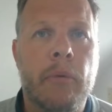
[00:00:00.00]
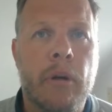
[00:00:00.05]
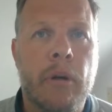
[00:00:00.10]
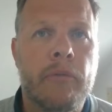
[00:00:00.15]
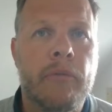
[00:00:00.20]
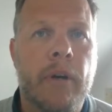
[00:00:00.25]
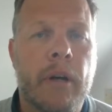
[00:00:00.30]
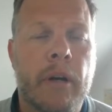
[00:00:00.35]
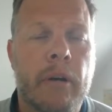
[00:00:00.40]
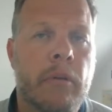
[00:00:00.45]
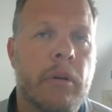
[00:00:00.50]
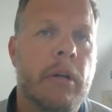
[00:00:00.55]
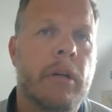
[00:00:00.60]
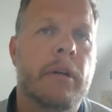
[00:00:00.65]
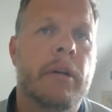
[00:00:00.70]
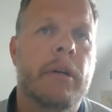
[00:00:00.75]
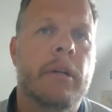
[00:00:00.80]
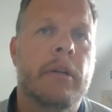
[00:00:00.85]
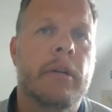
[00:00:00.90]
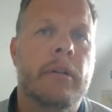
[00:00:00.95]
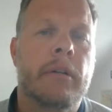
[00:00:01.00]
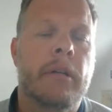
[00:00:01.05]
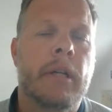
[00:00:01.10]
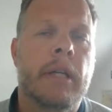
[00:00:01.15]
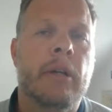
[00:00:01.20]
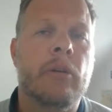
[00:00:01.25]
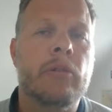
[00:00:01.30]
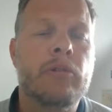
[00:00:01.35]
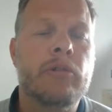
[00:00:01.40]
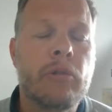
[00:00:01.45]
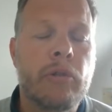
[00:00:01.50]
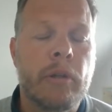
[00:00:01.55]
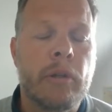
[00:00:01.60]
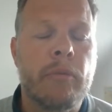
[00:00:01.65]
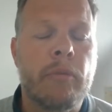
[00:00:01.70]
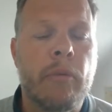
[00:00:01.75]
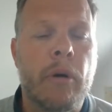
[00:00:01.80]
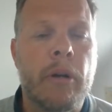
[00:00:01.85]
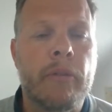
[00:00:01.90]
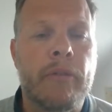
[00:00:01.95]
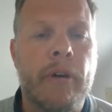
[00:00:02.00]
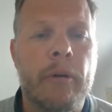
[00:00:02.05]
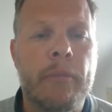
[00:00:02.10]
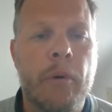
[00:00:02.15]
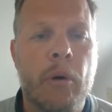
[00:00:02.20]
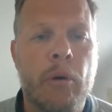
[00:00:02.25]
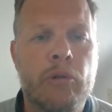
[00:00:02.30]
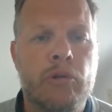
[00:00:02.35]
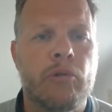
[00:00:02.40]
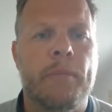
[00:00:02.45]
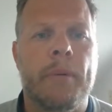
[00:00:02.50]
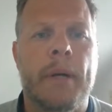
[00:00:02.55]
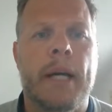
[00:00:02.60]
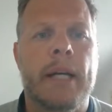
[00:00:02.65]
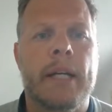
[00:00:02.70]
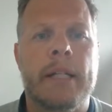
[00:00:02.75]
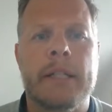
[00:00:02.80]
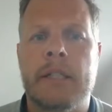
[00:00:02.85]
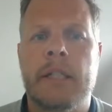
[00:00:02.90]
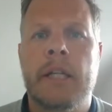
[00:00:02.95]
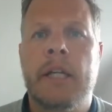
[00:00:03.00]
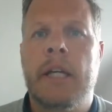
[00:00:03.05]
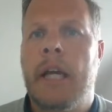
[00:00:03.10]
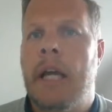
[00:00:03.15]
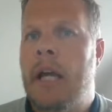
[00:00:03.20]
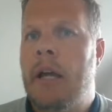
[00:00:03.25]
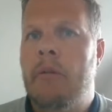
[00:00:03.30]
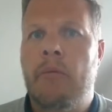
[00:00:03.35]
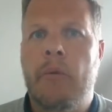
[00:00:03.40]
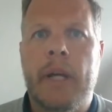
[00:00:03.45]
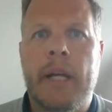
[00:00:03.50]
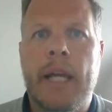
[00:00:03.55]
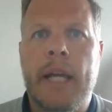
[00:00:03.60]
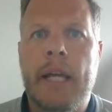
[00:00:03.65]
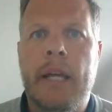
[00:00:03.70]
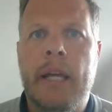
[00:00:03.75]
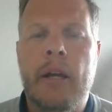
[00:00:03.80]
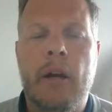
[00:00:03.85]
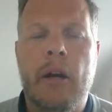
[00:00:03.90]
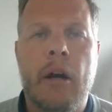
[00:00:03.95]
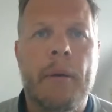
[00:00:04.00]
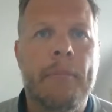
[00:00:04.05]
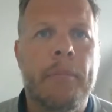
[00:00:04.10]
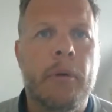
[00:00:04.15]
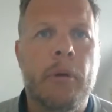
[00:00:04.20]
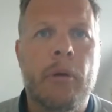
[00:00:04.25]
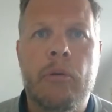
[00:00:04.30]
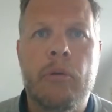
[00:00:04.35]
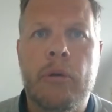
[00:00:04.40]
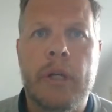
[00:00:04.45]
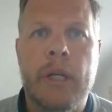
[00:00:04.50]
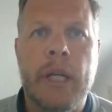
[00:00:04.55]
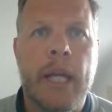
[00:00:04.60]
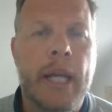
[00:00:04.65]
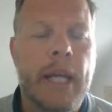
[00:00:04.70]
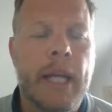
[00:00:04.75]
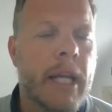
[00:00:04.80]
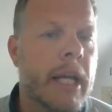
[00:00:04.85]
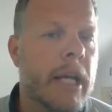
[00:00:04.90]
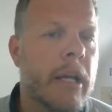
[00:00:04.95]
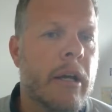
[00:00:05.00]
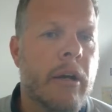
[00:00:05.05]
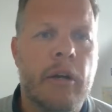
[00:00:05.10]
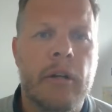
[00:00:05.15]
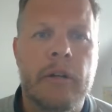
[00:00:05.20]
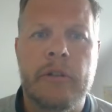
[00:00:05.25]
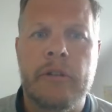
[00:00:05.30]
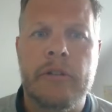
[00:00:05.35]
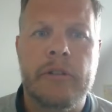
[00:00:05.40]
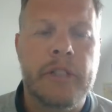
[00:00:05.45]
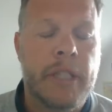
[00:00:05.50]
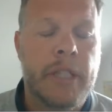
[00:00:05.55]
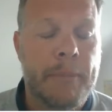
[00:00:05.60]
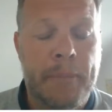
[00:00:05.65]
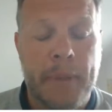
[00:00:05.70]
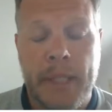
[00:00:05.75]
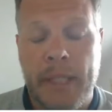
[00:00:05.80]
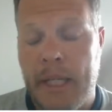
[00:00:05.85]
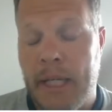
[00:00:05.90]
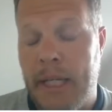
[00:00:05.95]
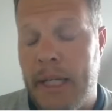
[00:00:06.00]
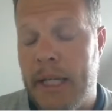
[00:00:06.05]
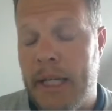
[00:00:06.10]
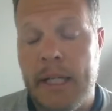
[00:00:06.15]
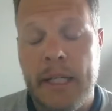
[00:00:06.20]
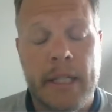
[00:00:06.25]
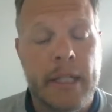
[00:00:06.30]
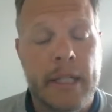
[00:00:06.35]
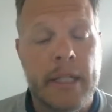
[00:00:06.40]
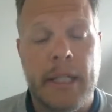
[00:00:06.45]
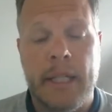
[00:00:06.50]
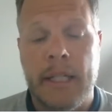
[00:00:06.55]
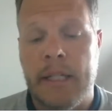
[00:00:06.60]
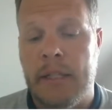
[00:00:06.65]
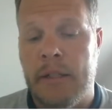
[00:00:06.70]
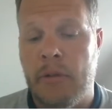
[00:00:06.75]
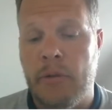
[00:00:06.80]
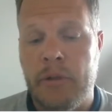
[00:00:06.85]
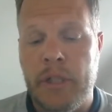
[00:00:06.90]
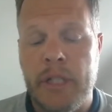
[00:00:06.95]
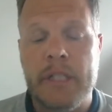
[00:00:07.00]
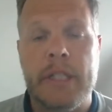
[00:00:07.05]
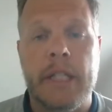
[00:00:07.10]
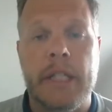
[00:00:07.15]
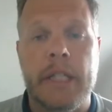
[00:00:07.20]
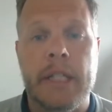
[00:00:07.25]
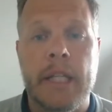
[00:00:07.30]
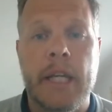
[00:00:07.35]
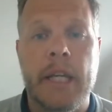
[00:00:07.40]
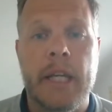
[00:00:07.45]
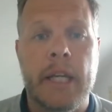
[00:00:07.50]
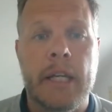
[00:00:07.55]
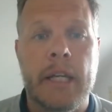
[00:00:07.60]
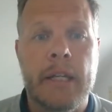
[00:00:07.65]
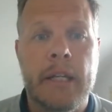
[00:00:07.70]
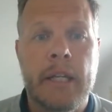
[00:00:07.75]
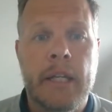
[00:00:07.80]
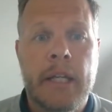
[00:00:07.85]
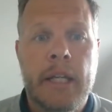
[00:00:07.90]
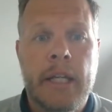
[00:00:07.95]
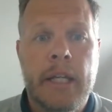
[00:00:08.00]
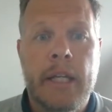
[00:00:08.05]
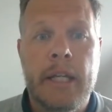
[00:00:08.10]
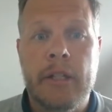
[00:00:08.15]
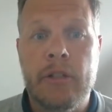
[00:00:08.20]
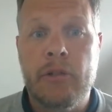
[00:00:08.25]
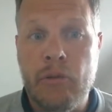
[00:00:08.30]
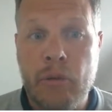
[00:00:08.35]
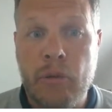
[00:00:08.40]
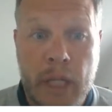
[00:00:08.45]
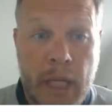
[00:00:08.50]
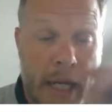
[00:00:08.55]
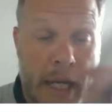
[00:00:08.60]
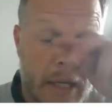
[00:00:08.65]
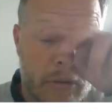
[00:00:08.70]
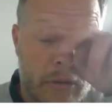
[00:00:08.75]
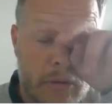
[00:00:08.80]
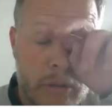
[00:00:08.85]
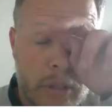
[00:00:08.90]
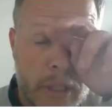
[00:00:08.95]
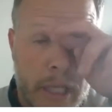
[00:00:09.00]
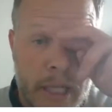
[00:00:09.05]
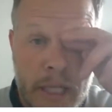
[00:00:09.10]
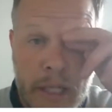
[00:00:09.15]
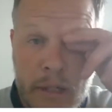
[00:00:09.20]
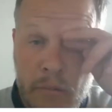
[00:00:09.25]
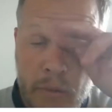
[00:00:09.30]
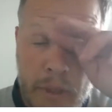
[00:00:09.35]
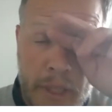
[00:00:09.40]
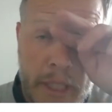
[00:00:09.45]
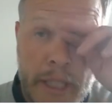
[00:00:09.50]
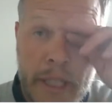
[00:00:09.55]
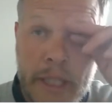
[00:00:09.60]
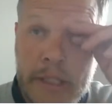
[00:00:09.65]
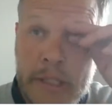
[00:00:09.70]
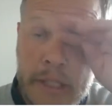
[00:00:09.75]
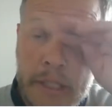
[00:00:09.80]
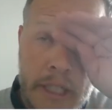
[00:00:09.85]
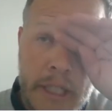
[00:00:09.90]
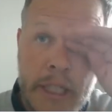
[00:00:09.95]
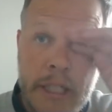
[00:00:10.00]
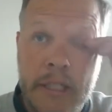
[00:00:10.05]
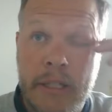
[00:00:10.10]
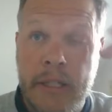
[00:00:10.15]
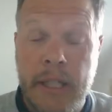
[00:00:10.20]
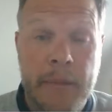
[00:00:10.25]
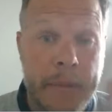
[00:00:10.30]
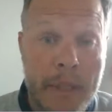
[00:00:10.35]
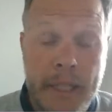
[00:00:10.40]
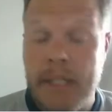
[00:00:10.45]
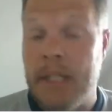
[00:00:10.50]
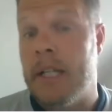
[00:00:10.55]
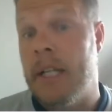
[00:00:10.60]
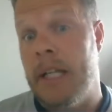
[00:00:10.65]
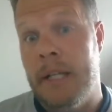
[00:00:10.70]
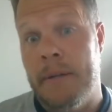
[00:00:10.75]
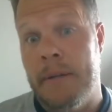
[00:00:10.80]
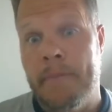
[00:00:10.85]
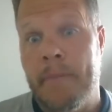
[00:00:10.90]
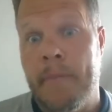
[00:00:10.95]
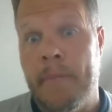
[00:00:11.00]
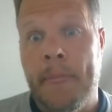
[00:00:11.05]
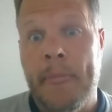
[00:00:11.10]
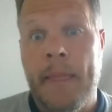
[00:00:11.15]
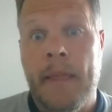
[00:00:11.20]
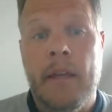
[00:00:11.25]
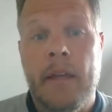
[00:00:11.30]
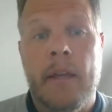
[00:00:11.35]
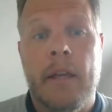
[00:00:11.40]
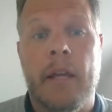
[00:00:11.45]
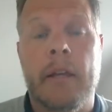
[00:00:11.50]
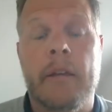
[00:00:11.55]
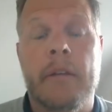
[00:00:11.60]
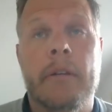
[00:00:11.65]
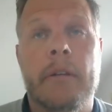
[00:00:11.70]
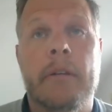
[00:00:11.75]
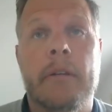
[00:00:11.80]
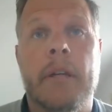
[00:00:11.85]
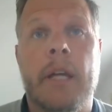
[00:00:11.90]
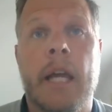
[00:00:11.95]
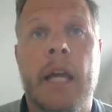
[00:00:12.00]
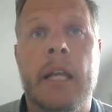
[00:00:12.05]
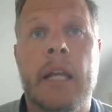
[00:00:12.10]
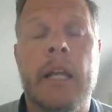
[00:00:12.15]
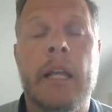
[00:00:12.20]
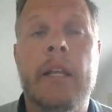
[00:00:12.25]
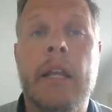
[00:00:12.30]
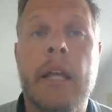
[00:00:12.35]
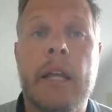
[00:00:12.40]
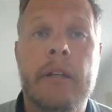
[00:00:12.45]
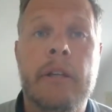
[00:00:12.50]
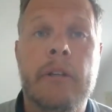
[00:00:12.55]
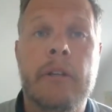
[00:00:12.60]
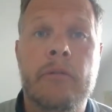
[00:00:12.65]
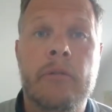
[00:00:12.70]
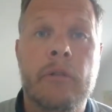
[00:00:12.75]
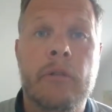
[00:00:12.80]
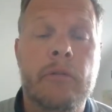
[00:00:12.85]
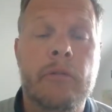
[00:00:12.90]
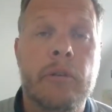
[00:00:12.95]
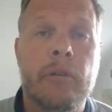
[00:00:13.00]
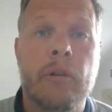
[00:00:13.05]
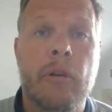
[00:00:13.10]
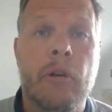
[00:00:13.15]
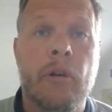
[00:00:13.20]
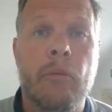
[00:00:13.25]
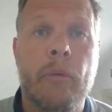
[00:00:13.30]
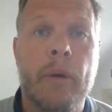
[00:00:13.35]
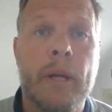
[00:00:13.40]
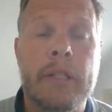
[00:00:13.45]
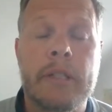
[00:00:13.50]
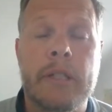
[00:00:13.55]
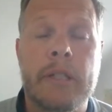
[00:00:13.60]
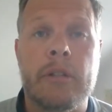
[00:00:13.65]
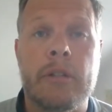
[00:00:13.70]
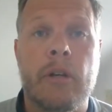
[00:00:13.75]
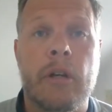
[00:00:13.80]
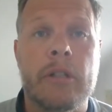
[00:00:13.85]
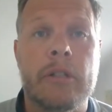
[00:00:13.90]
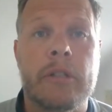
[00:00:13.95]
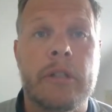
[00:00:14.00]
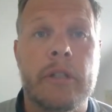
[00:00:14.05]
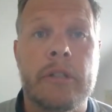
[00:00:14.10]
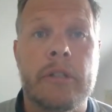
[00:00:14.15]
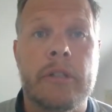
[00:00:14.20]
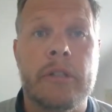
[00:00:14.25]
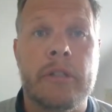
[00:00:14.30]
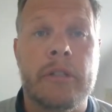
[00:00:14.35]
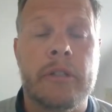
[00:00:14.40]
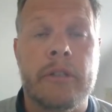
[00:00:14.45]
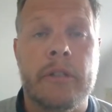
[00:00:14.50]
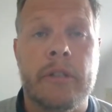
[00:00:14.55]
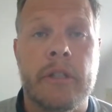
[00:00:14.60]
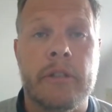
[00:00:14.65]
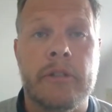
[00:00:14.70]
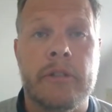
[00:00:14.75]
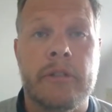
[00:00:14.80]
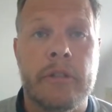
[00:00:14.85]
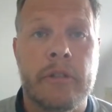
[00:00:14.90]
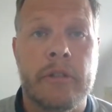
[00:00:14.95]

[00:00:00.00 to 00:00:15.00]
of our, and also did with one of our mold suppliers, where they upload data on shipping data and logistic data into the cloud, and then we can see it immediately. And then you can always discuss this.